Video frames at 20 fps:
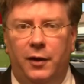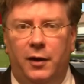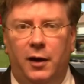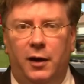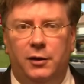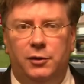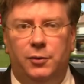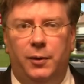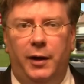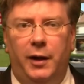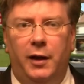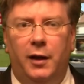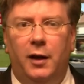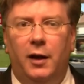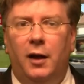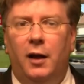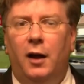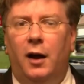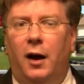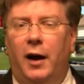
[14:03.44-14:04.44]
the country,
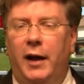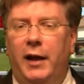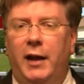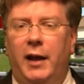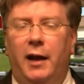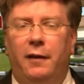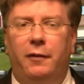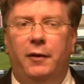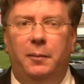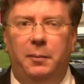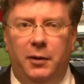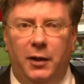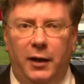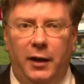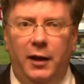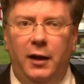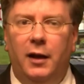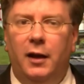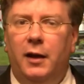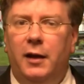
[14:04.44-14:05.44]
I
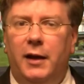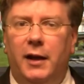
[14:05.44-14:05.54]
inevitably